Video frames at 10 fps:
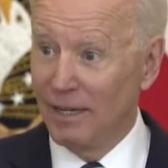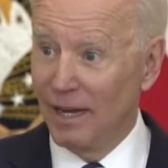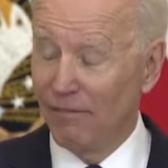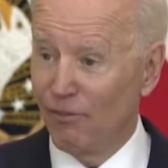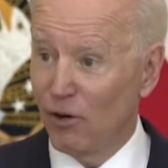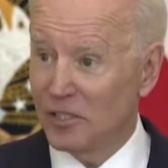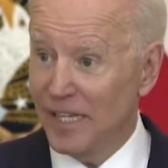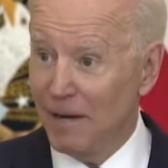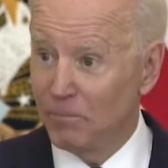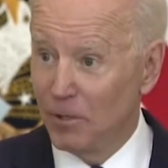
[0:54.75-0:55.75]
And for
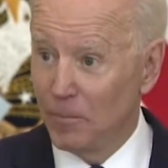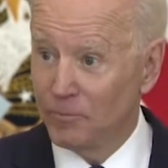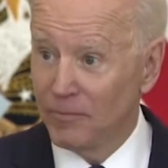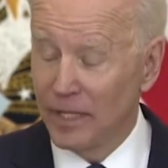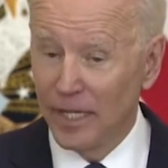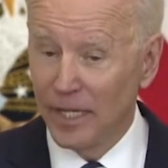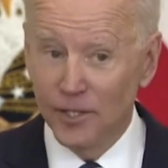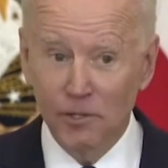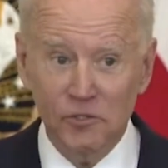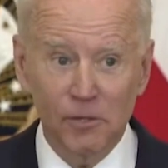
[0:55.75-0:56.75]
example, it
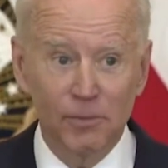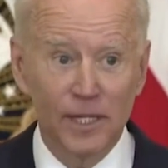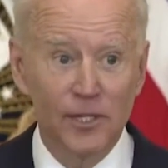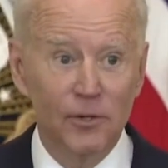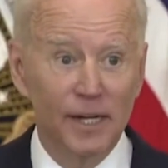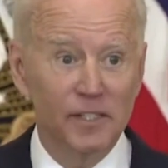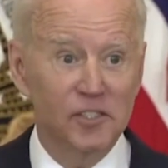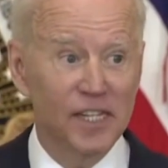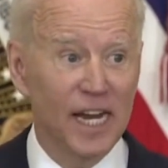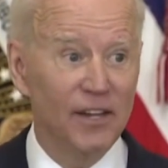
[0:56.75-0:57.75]
used to be you had to
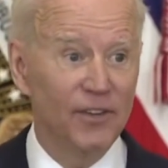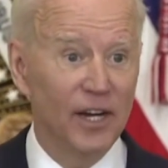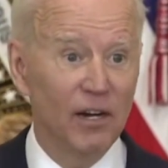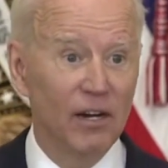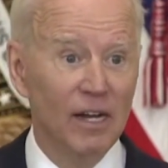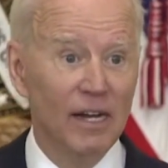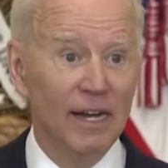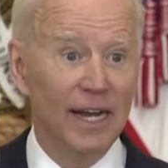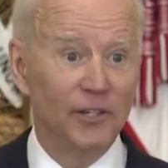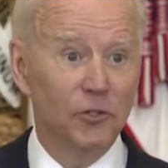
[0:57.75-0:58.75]
stand there
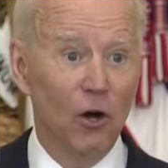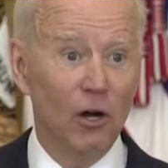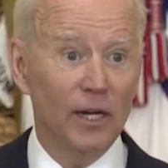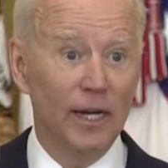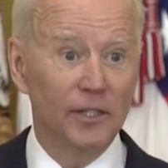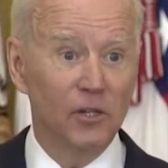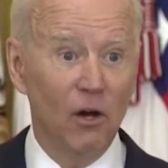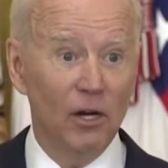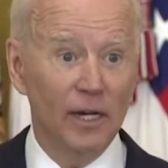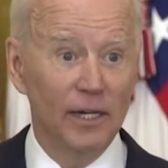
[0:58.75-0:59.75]
and talk and
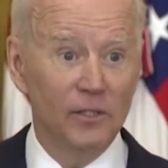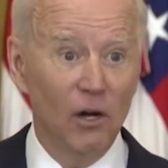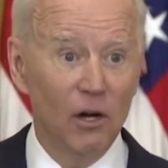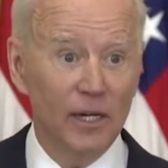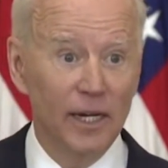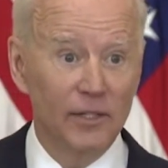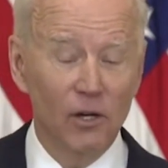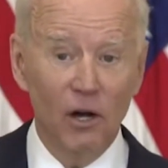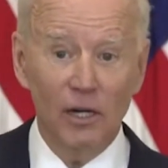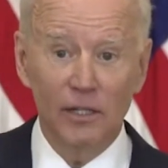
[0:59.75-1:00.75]
talk and talk and
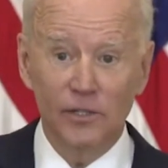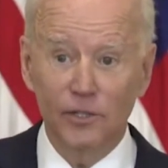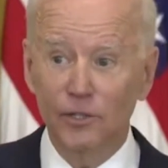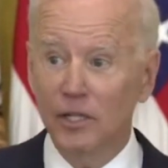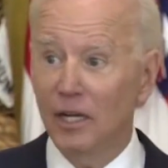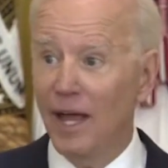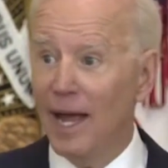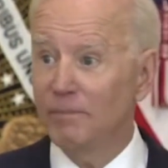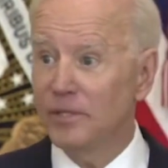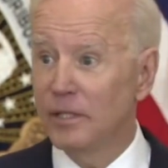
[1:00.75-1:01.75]
talk until you
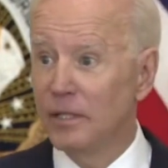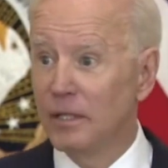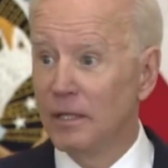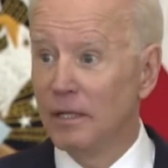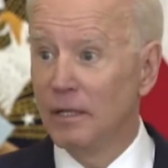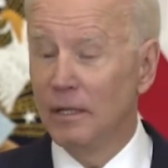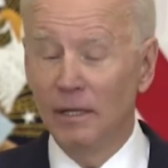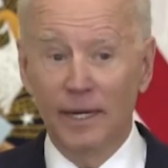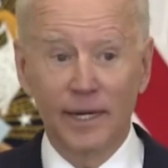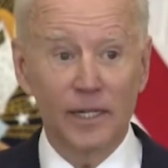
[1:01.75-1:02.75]
collapsed.
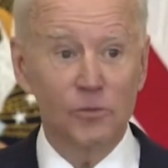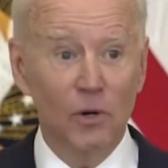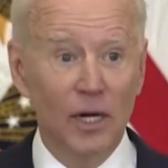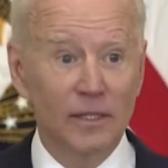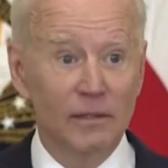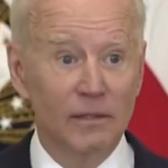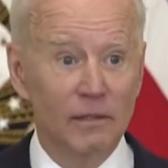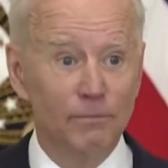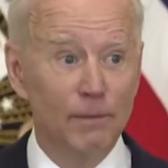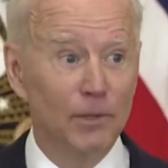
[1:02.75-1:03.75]
And guess what?
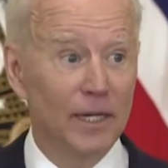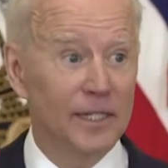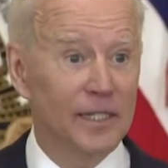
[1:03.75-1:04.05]
People got